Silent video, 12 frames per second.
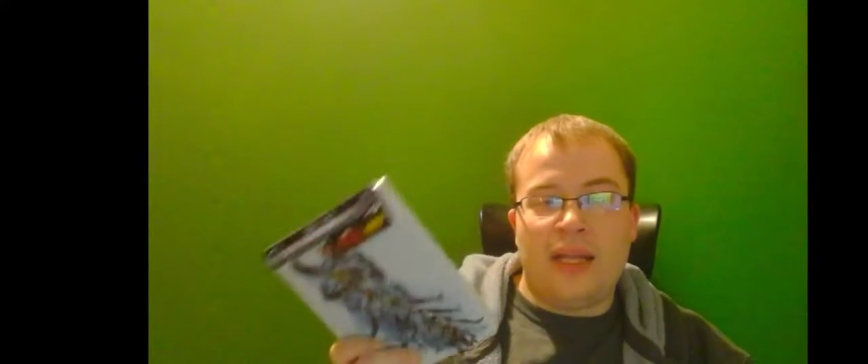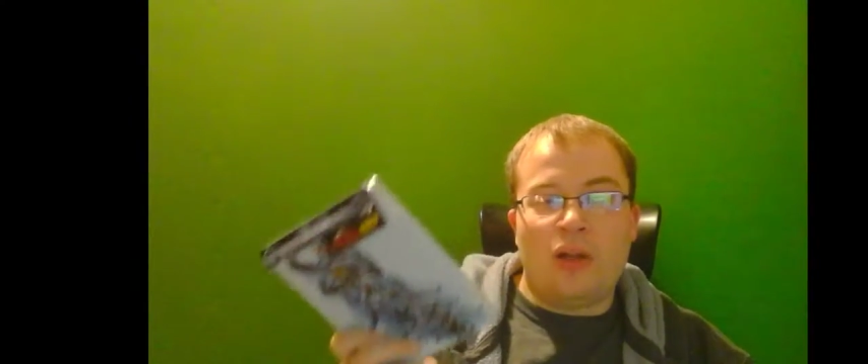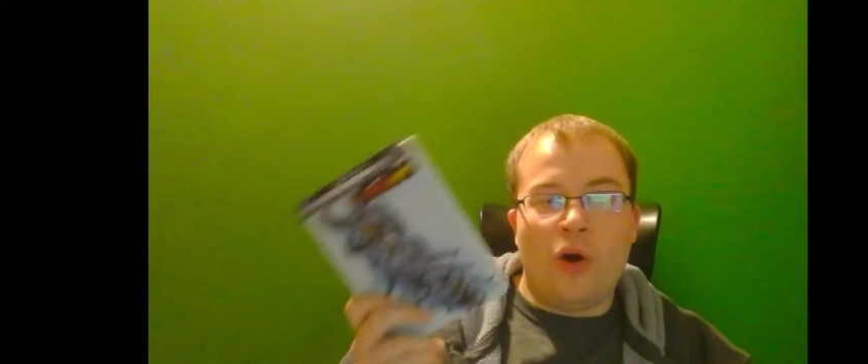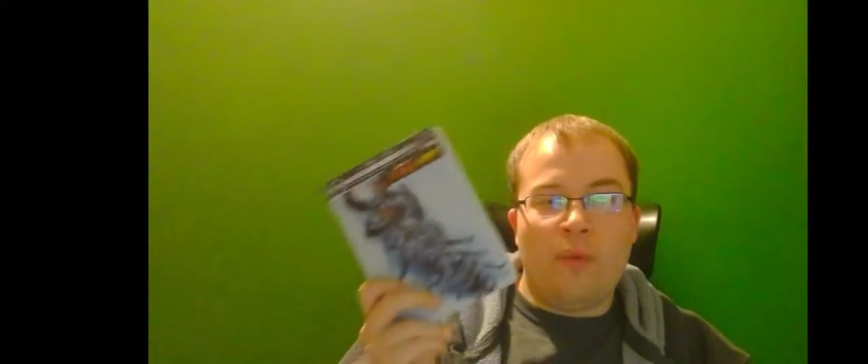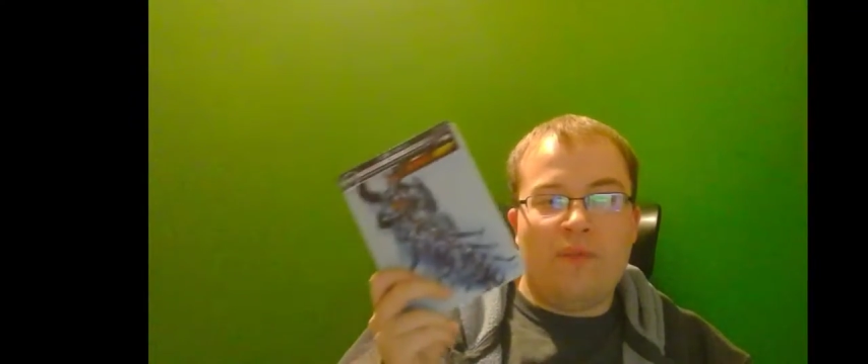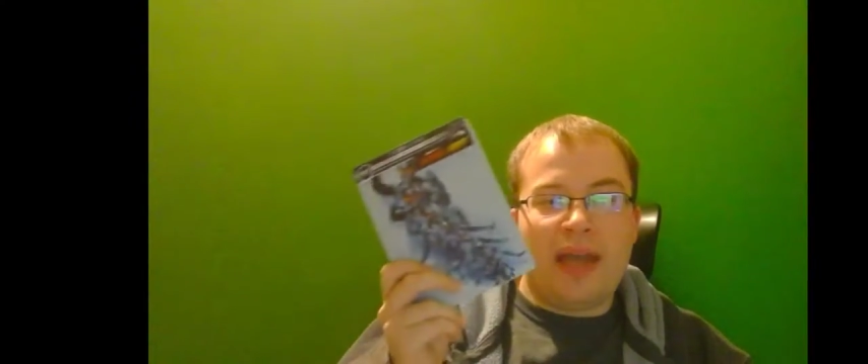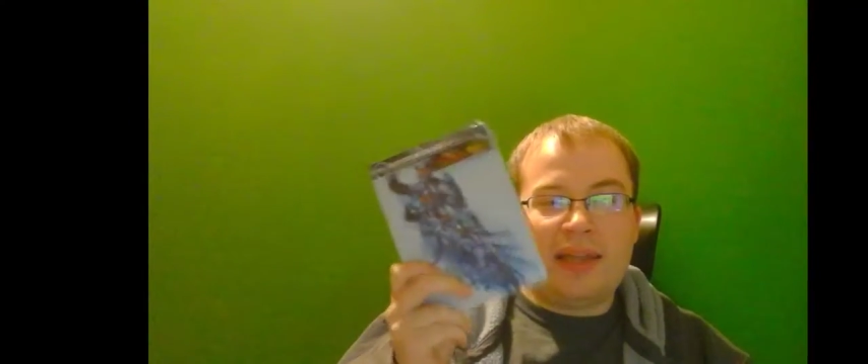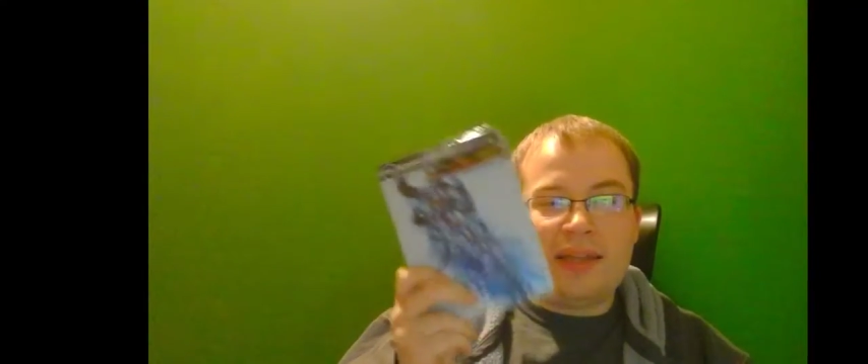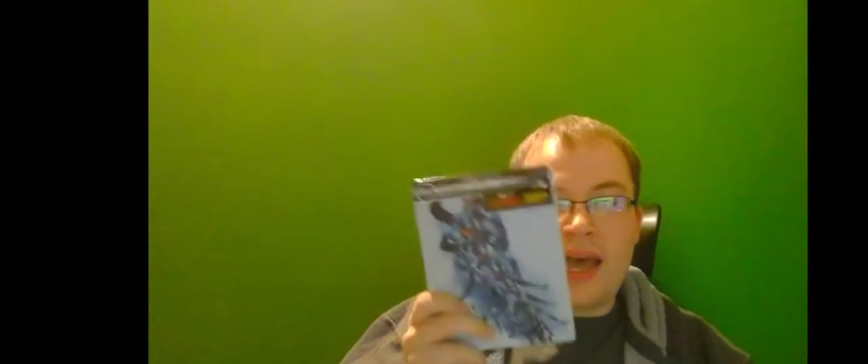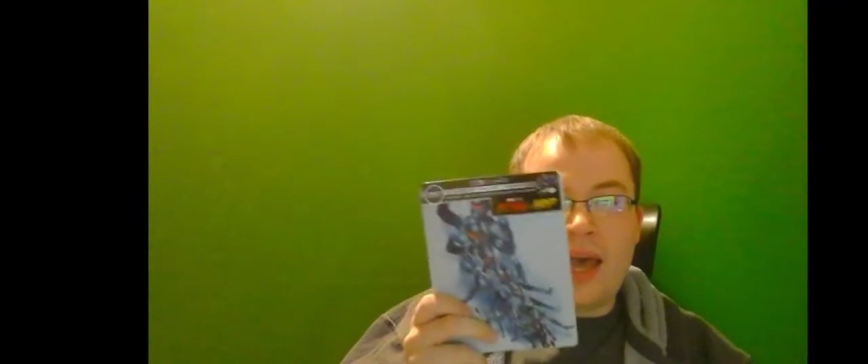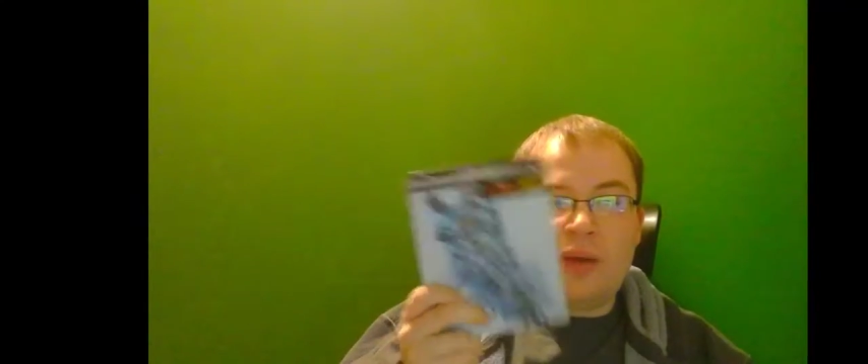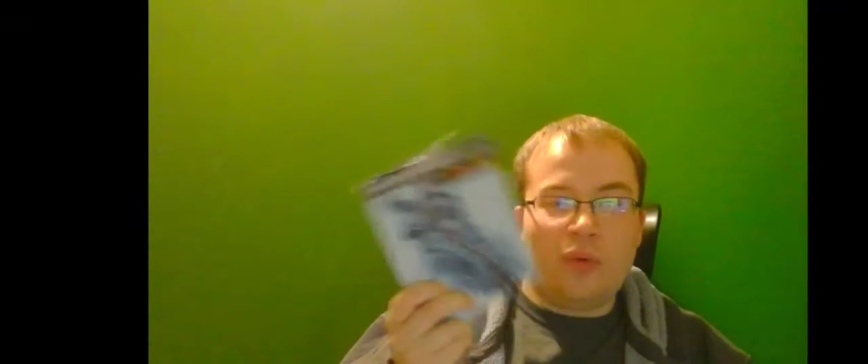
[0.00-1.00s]
and Hope Van
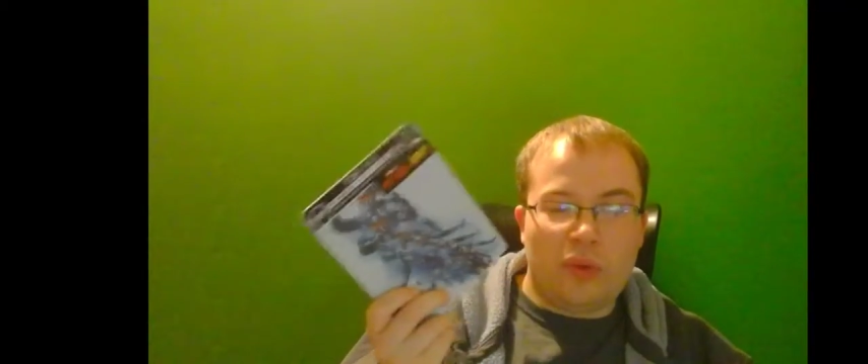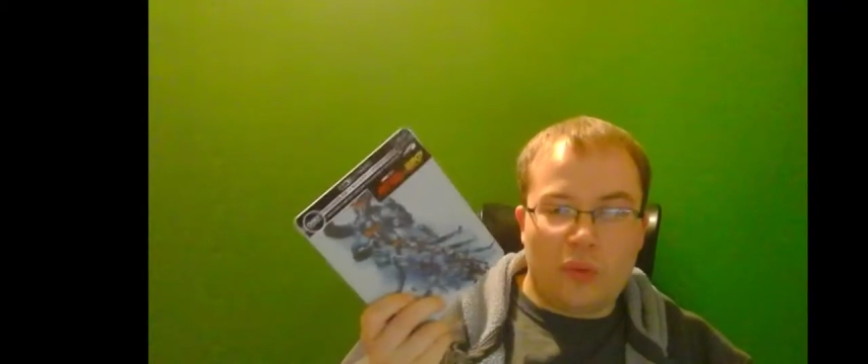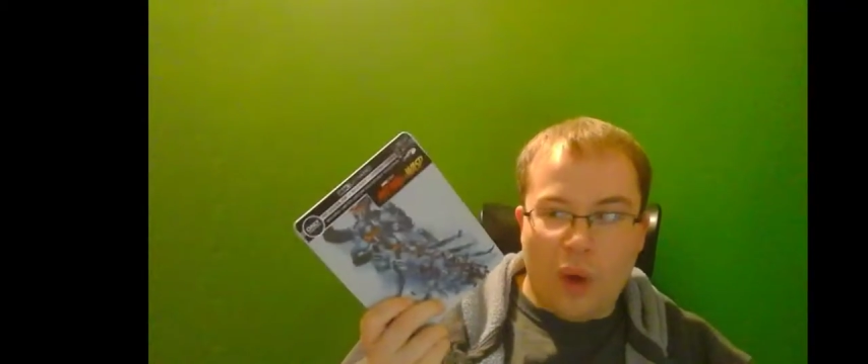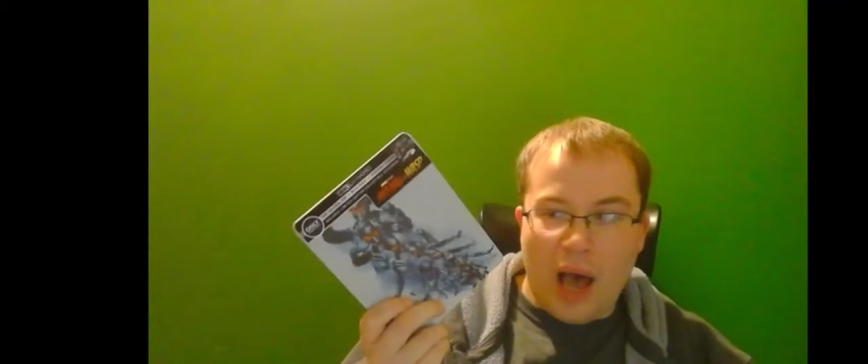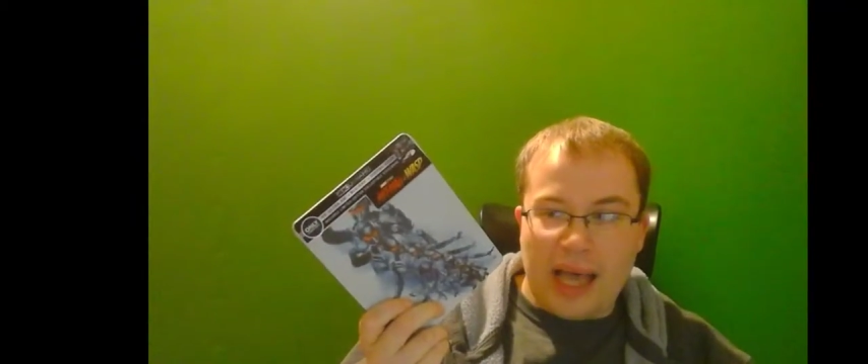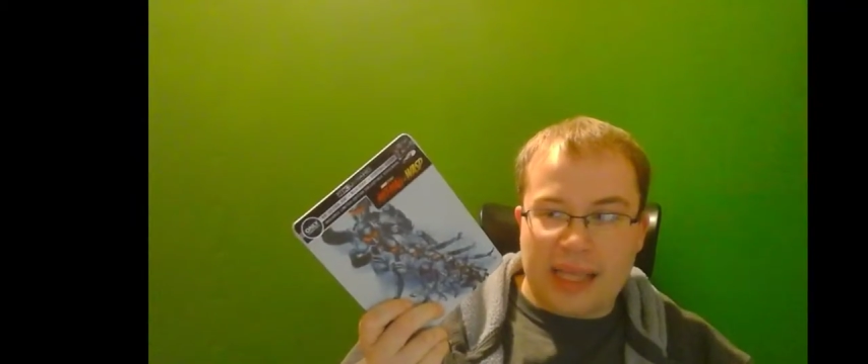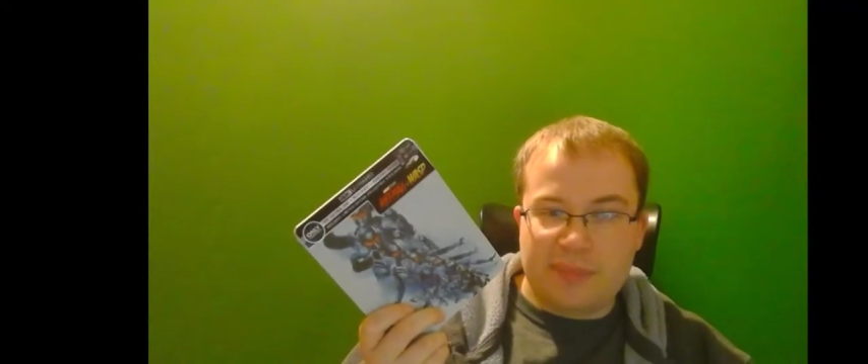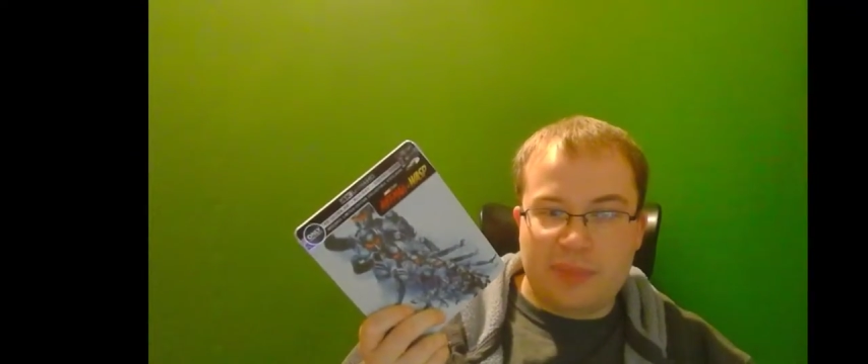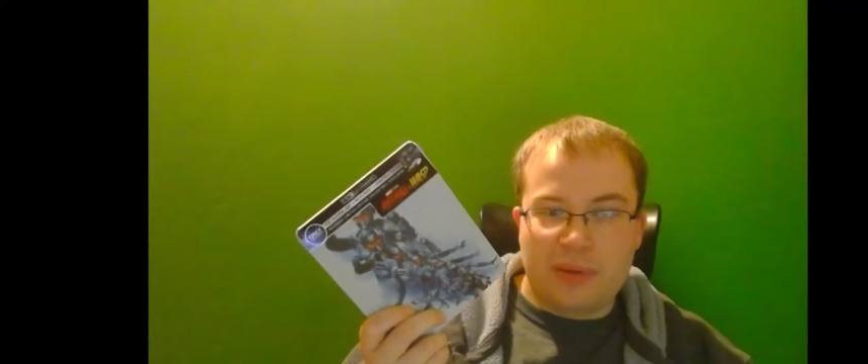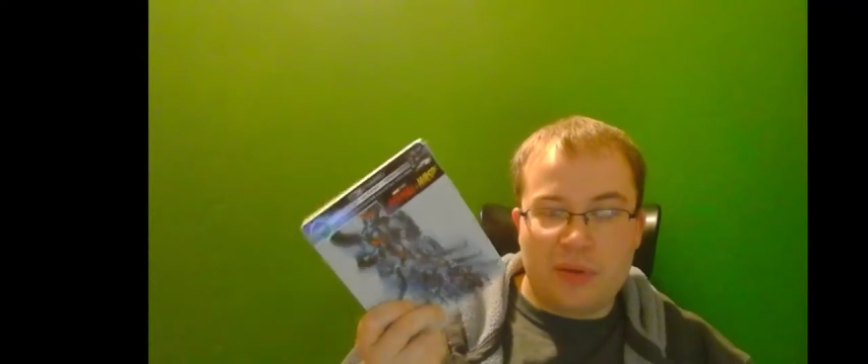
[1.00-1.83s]
Dyne, Wasp,